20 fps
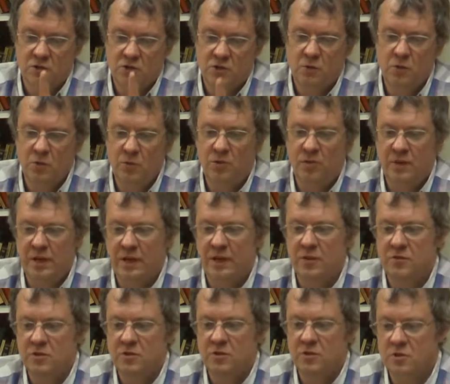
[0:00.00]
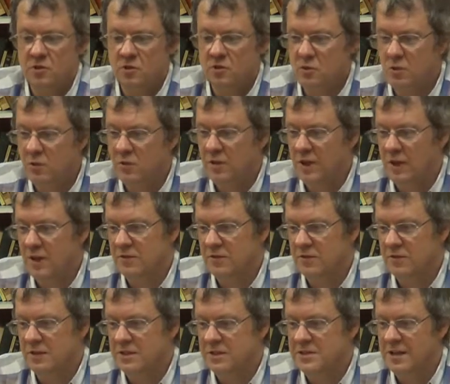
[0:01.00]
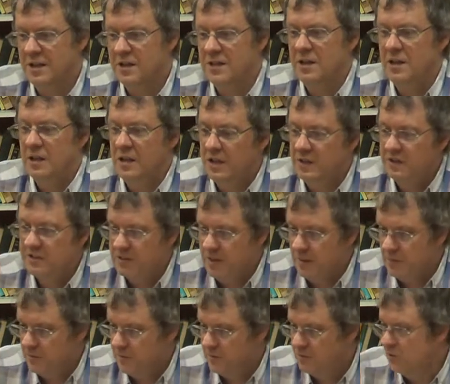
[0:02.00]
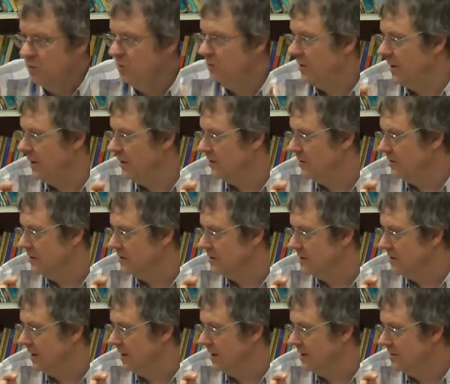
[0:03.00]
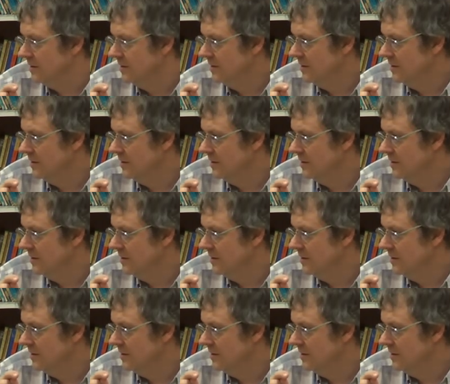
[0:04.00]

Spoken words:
2000 to 2010, except for 2010,